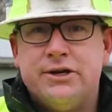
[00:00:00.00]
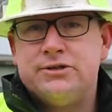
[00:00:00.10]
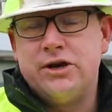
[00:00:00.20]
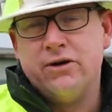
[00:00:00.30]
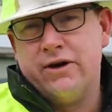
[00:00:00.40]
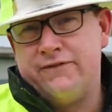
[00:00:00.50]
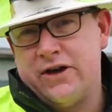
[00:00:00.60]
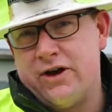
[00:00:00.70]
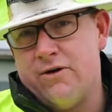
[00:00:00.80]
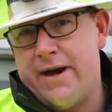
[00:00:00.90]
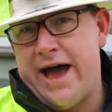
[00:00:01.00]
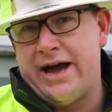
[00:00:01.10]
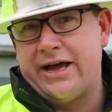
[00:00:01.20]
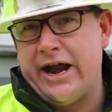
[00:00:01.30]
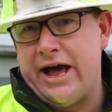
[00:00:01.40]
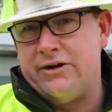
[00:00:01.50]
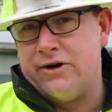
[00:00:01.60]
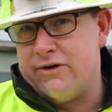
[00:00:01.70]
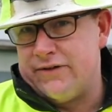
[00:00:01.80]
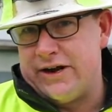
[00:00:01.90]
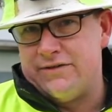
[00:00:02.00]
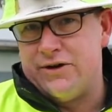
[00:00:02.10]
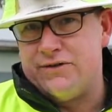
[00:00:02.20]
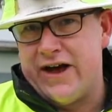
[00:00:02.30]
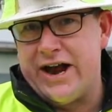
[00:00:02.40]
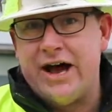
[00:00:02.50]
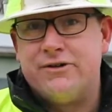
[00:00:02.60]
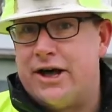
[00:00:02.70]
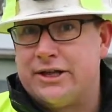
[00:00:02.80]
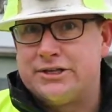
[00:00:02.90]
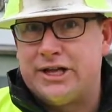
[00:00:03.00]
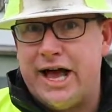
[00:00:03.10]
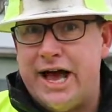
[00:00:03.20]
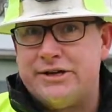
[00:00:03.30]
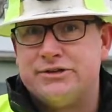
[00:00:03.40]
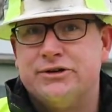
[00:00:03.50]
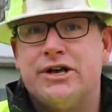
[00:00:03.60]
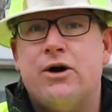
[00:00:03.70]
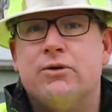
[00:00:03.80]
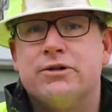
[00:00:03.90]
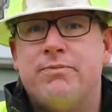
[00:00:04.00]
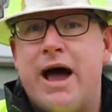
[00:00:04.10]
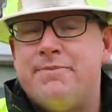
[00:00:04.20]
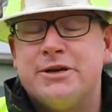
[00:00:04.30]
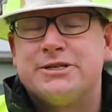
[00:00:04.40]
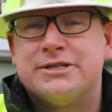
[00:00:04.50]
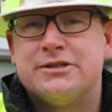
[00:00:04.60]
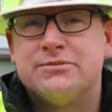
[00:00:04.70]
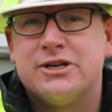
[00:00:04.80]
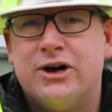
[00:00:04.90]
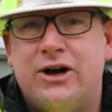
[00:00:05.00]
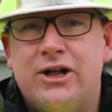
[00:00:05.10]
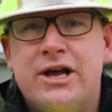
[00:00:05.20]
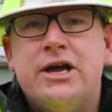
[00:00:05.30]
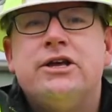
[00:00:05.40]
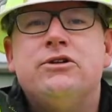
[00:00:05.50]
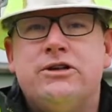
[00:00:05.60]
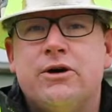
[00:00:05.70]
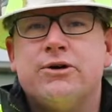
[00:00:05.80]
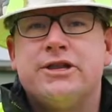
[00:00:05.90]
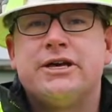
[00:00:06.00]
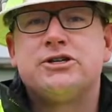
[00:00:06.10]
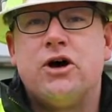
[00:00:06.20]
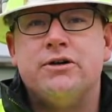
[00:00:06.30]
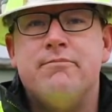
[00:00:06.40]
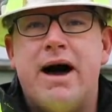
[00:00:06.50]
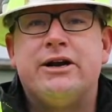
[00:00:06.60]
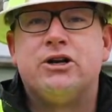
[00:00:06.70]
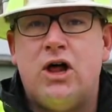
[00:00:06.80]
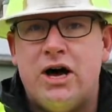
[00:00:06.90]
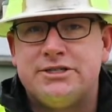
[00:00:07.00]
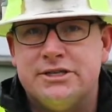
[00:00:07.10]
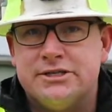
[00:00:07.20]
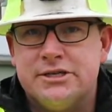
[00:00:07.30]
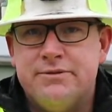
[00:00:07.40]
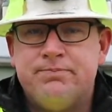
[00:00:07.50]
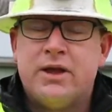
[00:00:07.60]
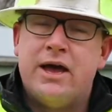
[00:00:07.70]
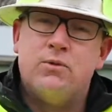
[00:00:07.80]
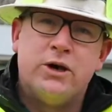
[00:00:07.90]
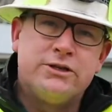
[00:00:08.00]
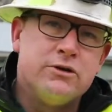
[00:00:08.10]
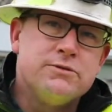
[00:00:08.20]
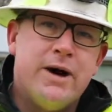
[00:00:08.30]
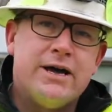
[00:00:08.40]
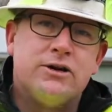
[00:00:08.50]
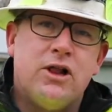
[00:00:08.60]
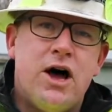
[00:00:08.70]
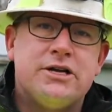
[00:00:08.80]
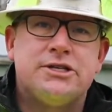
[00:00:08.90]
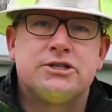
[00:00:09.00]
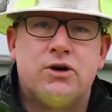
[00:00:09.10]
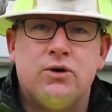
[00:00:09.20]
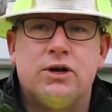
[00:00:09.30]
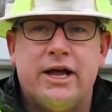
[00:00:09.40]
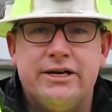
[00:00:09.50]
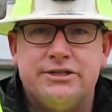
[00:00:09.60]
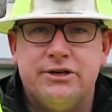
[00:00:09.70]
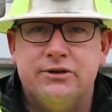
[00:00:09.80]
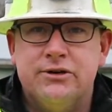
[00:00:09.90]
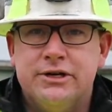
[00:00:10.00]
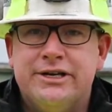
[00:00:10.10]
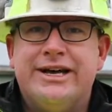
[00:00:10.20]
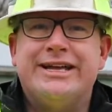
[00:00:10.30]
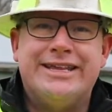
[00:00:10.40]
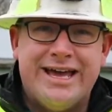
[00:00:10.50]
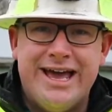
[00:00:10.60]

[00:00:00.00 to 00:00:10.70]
So if you go back, and I don't know if any of you have had hydraulics class or dealt with piping systems at all, you deal with things called minor losses. And what those minor losses correlate to, in the